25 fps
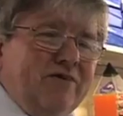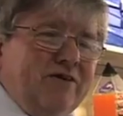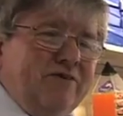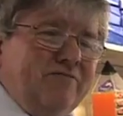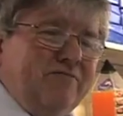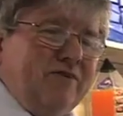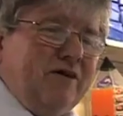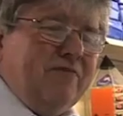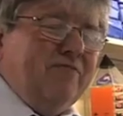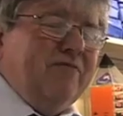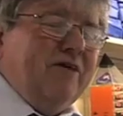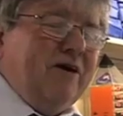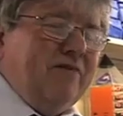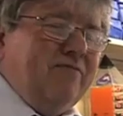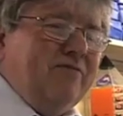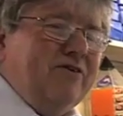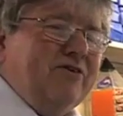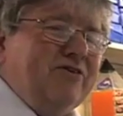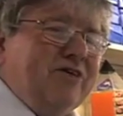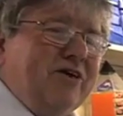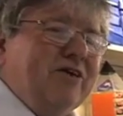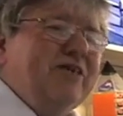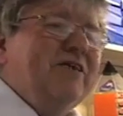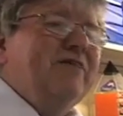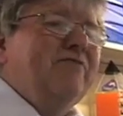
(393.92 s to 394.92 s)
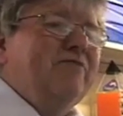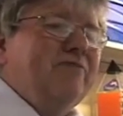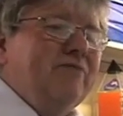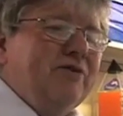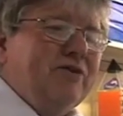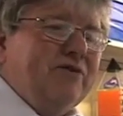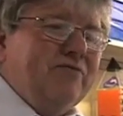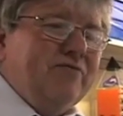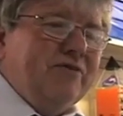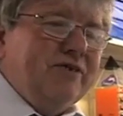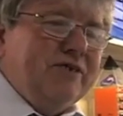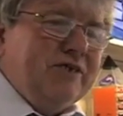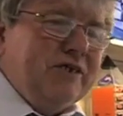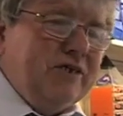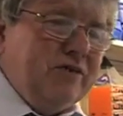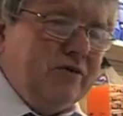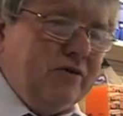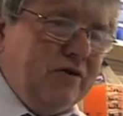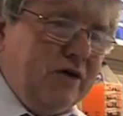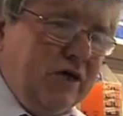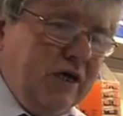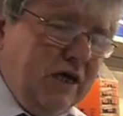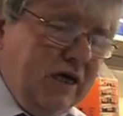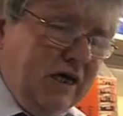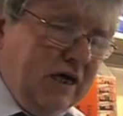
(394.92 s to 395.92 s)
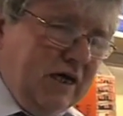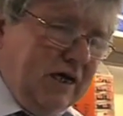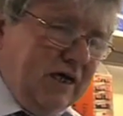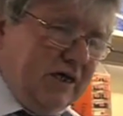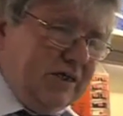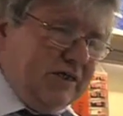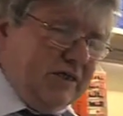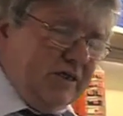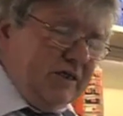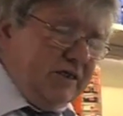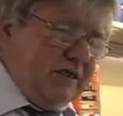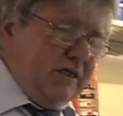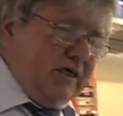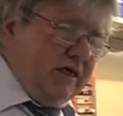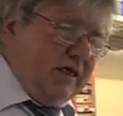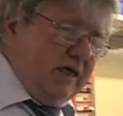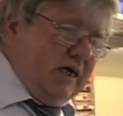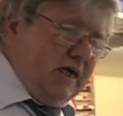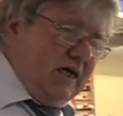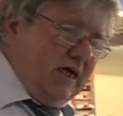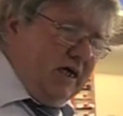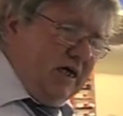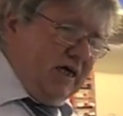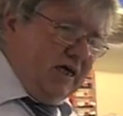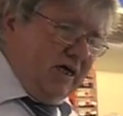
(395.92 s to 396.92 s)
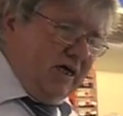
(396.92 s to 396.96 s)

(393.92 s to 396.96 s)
I've enjoyed every minute of it. You know, it is the